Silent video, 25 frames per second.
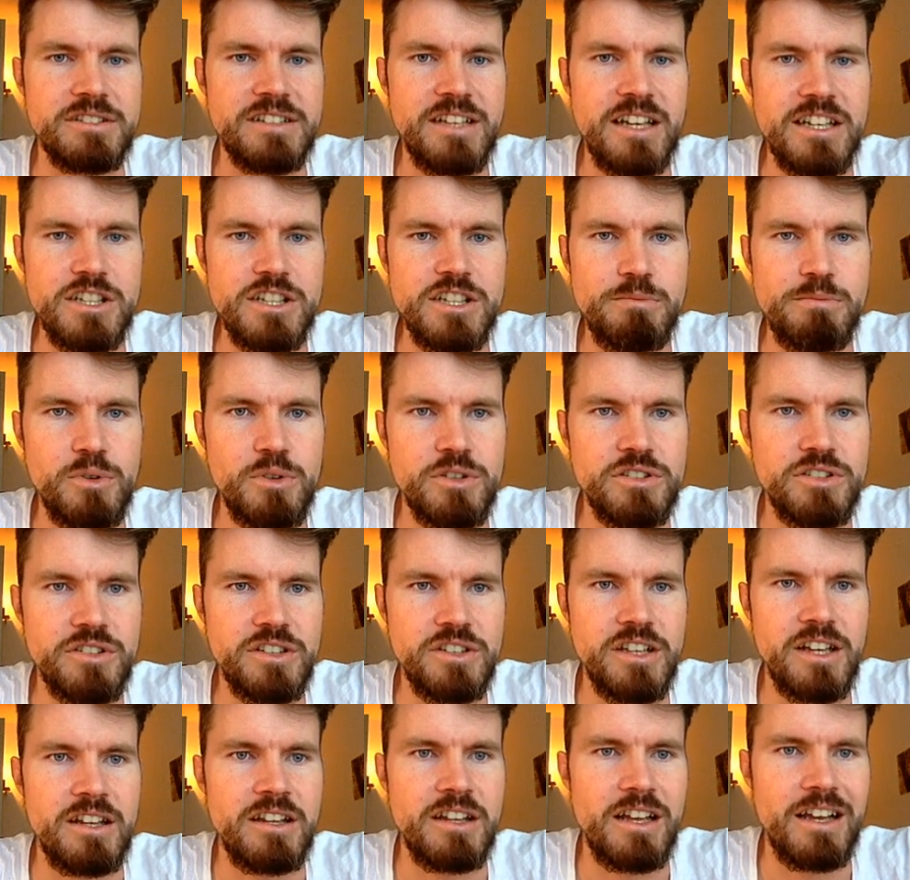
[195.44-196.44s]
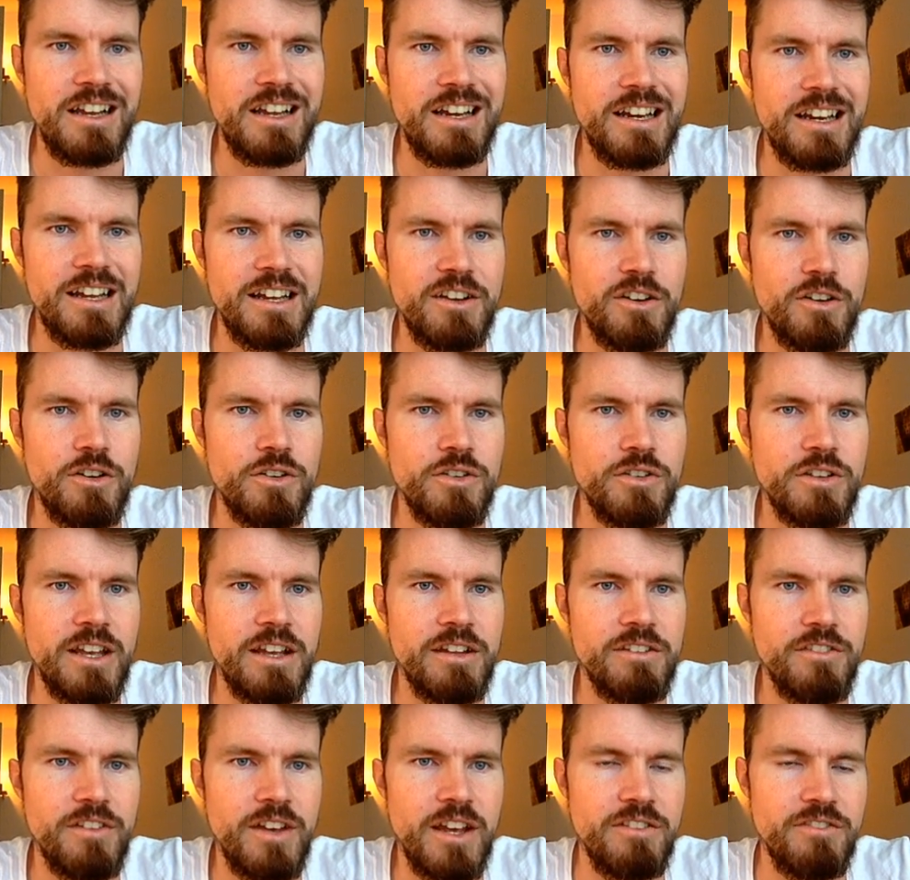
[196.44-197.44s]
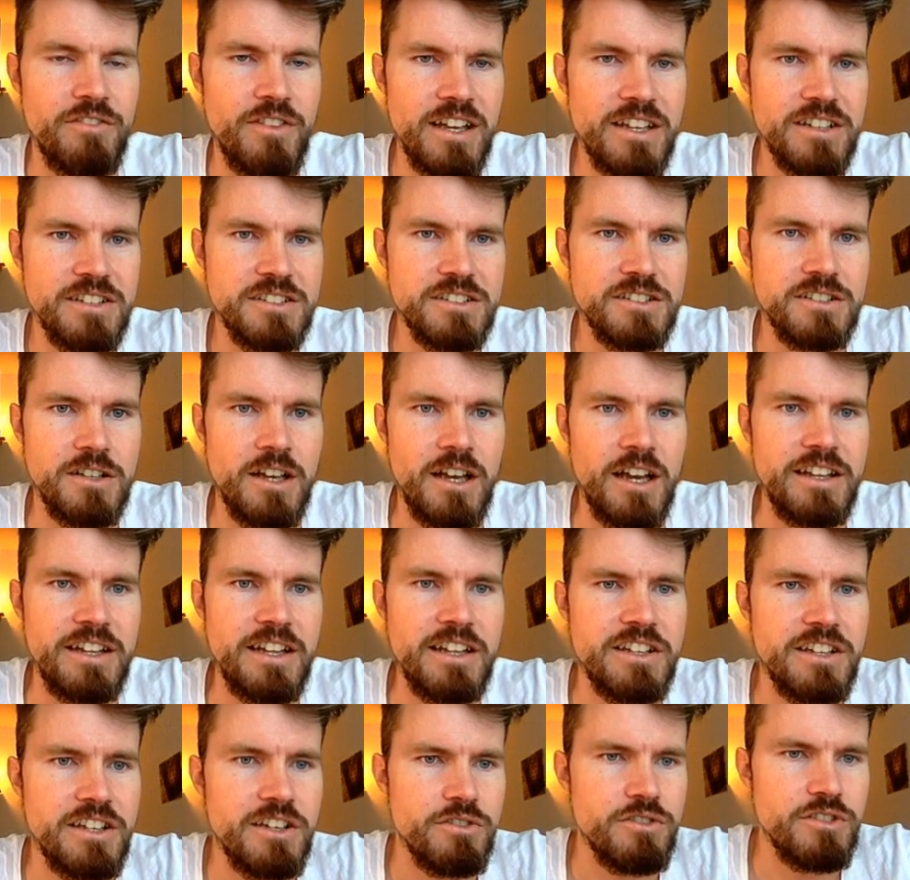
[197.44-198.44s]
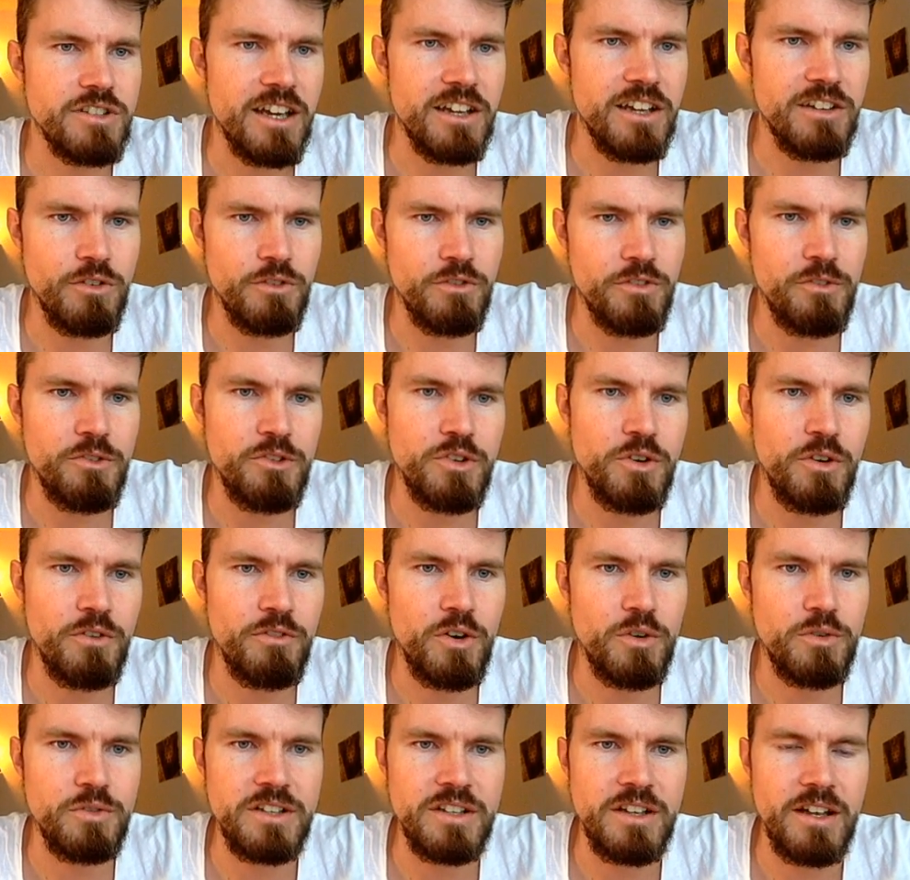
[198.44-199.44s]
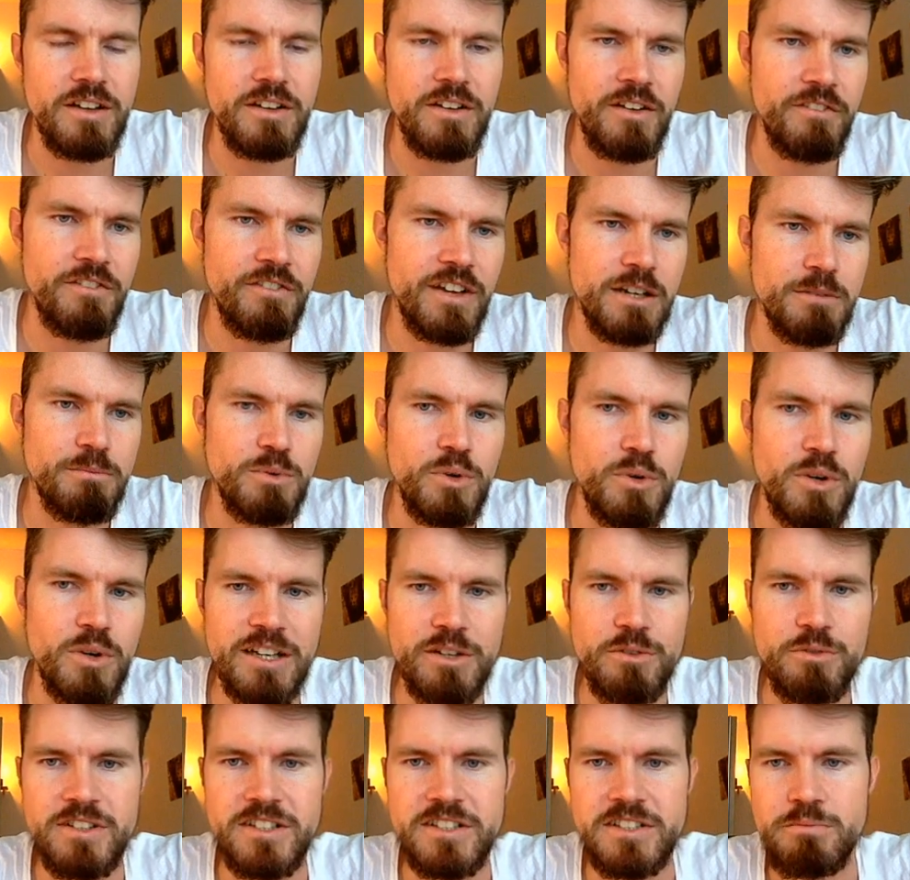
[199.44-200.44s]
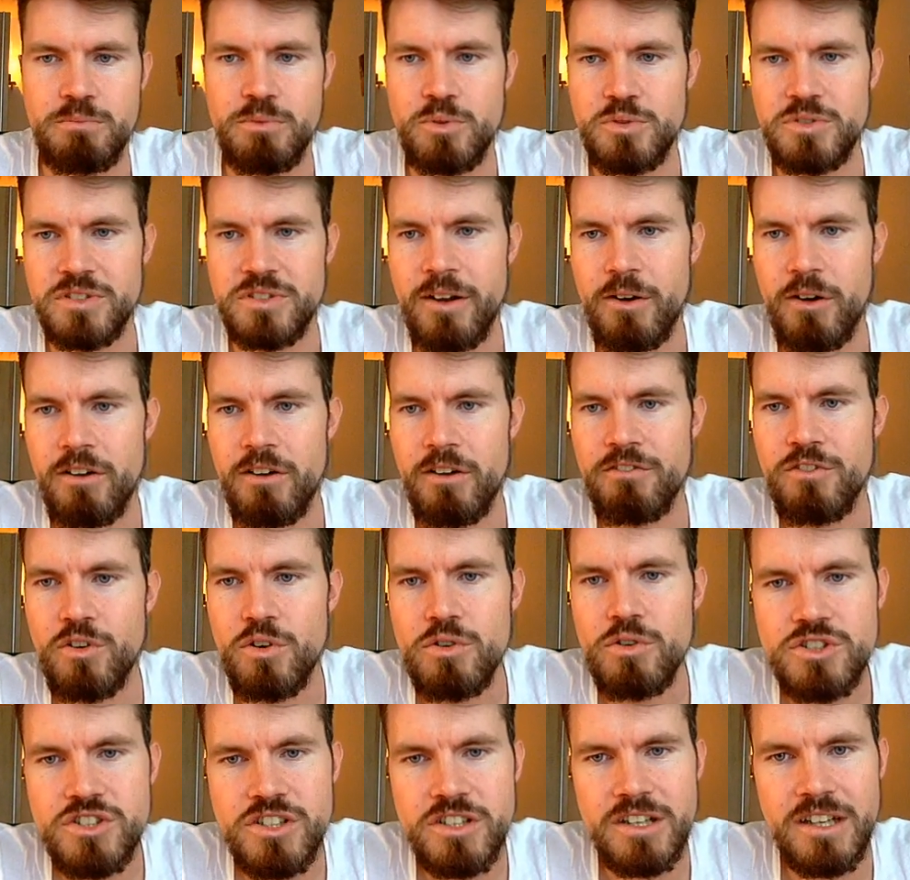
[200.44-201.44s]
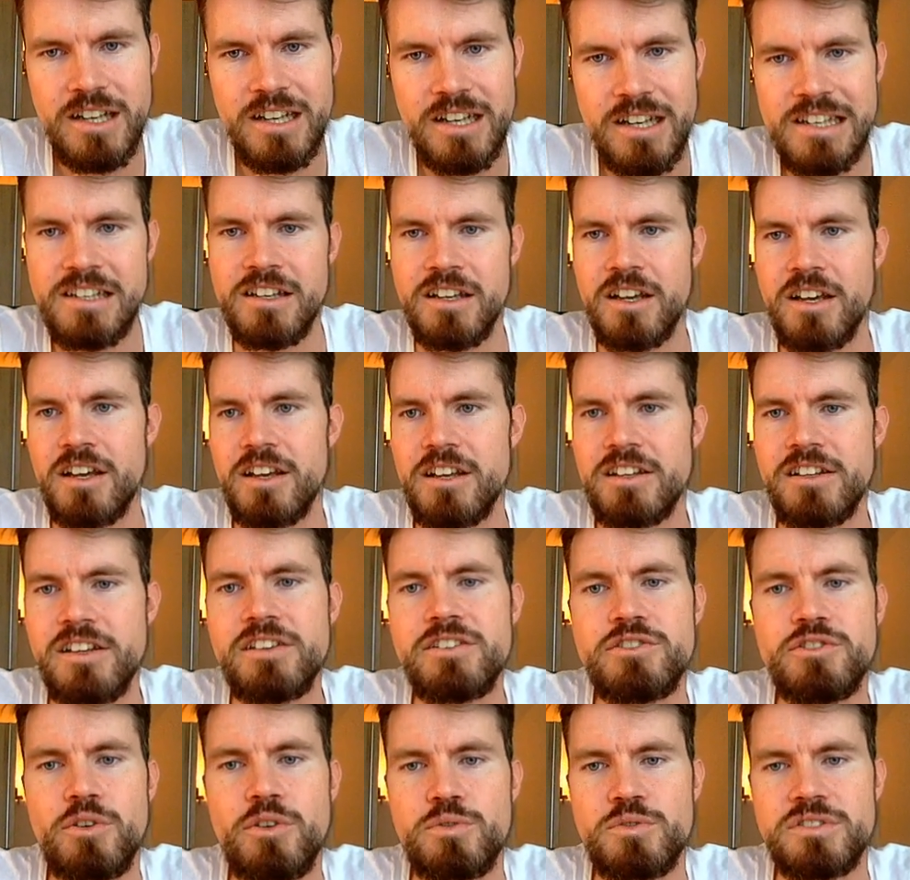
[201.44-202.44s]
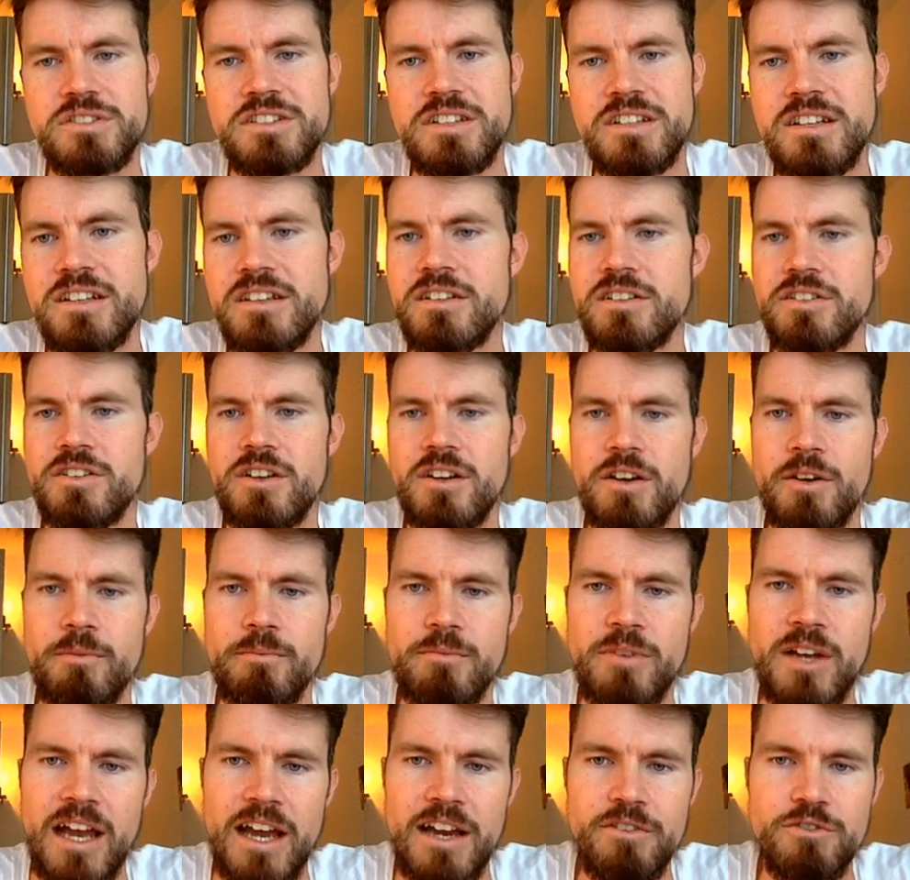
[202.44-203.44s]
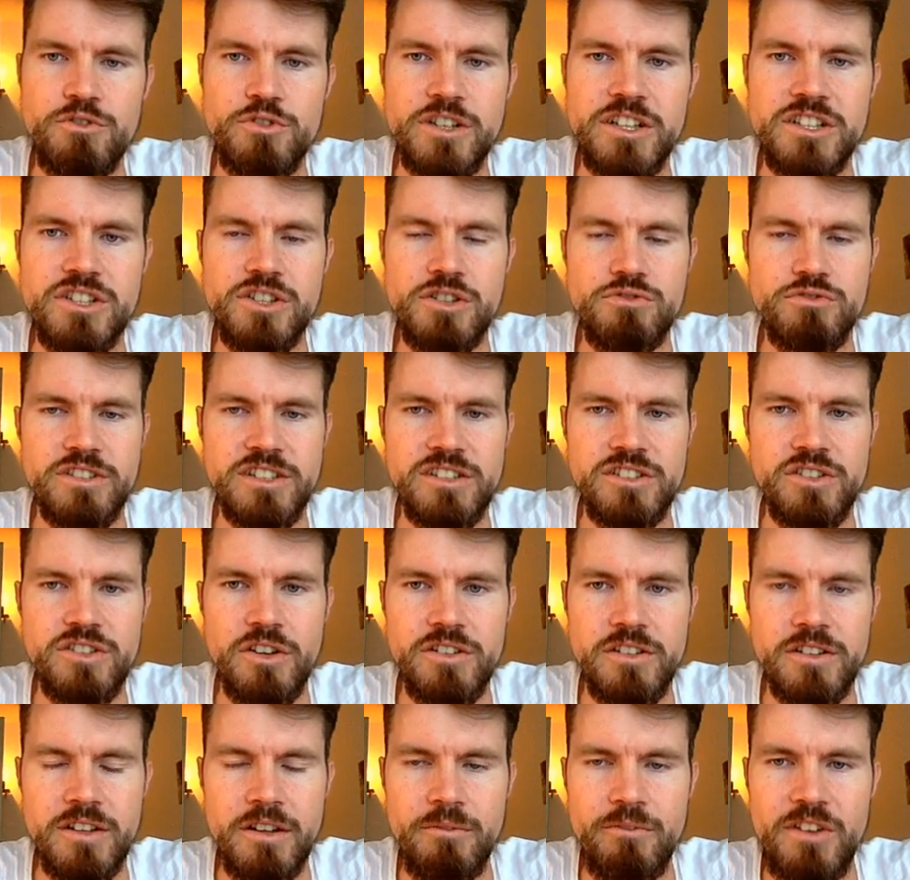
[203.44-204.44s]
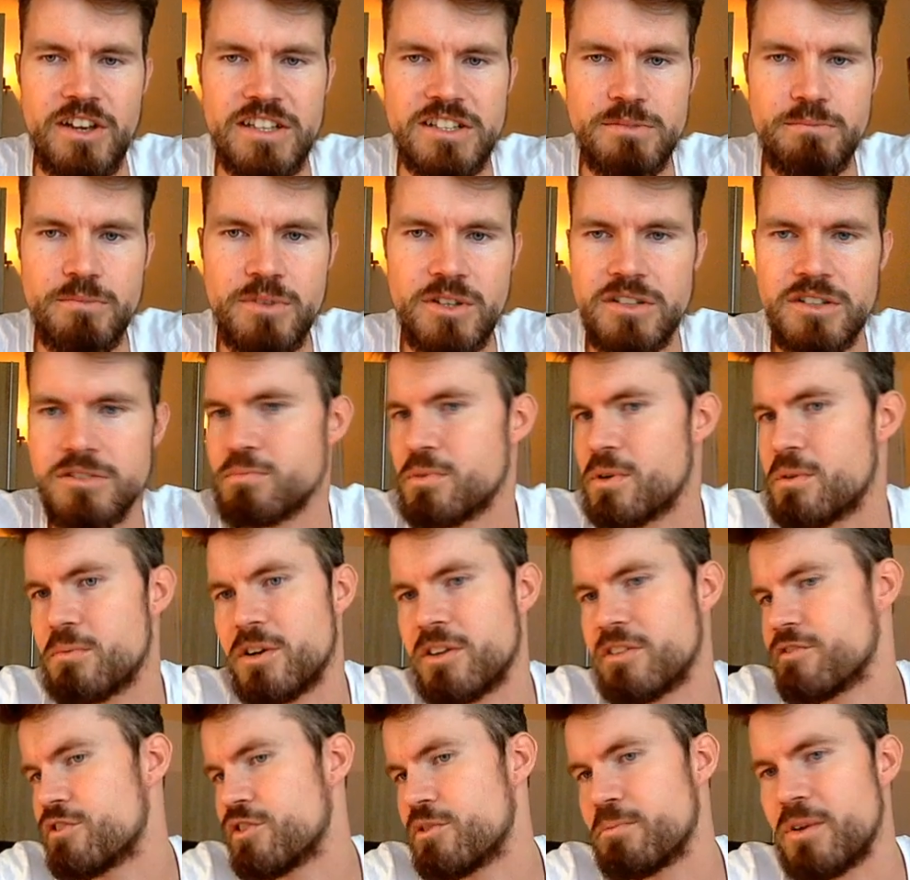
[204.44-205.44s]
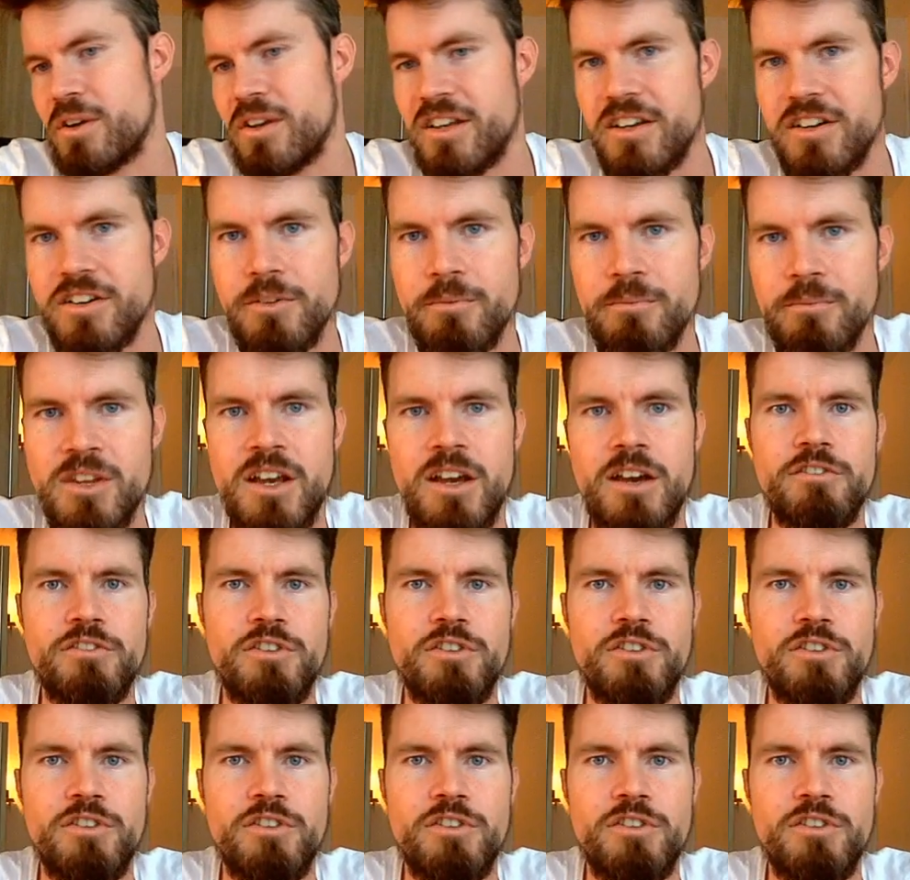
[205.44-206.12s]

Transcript: dashboard, you can click on Invest, and then here you get an overview of all the available liquidity pools. Now, unfortunately, here you don't see the average return on investment per month or per year.